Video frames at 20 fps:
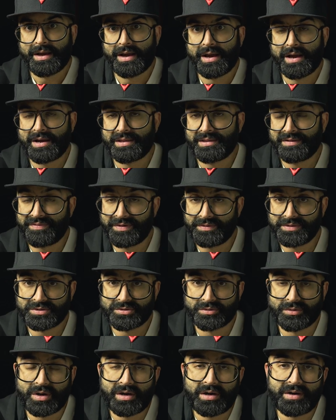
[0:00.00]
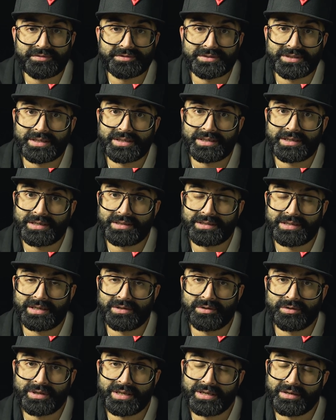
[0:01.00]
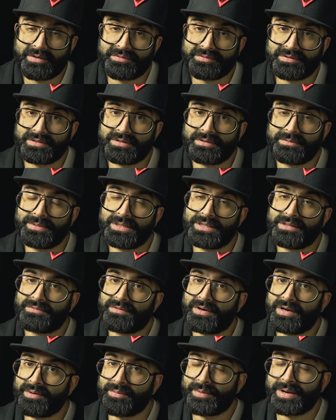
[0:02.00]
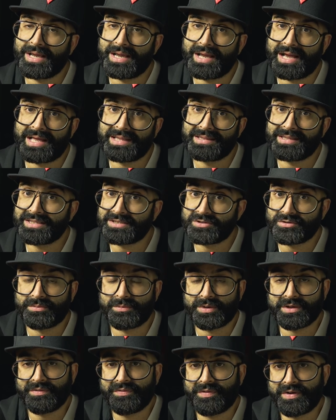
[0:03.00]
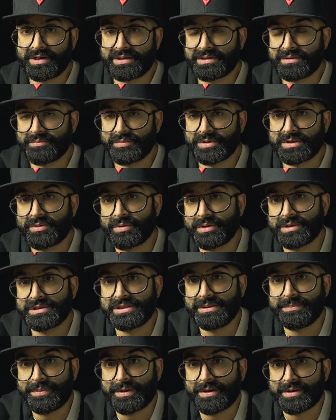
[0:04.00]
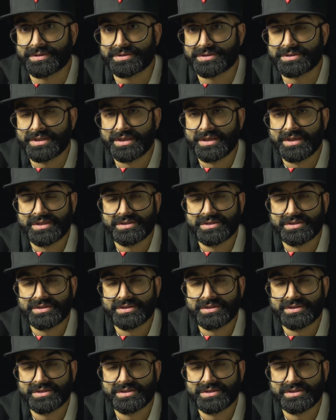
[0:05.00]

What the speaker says: They're very sought after, they're looking after them in the right way, and they're still modifying them with quality parts.